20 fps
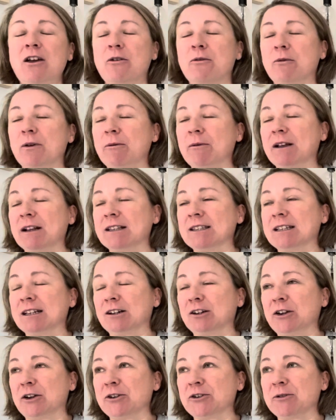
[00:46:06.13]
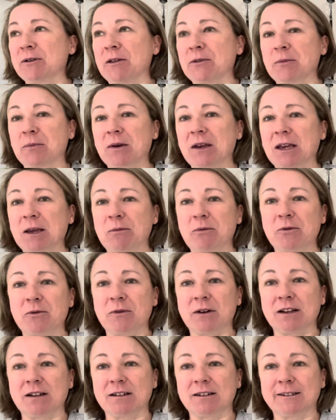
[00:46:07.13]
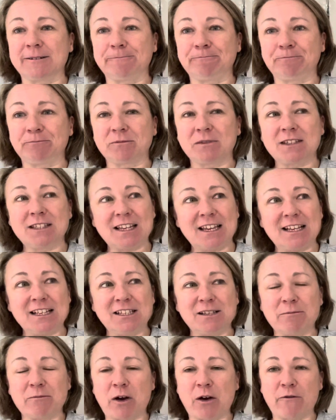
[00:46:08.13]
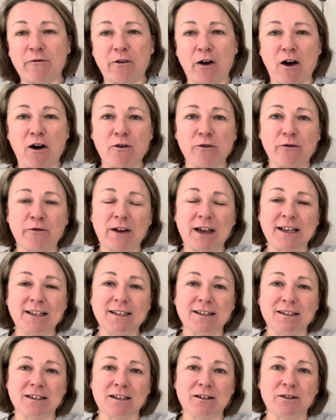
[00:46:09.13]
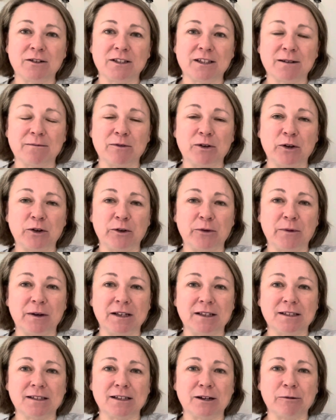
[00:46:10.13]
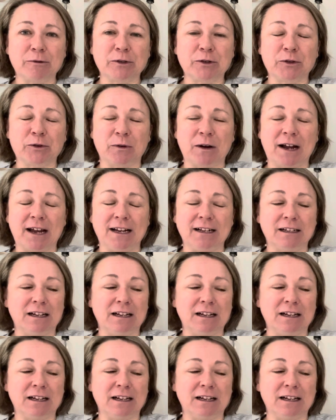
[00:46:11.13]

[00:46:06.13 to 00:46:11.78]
we went and said hello to other people and seeing some old faces and some new ones. So it was great.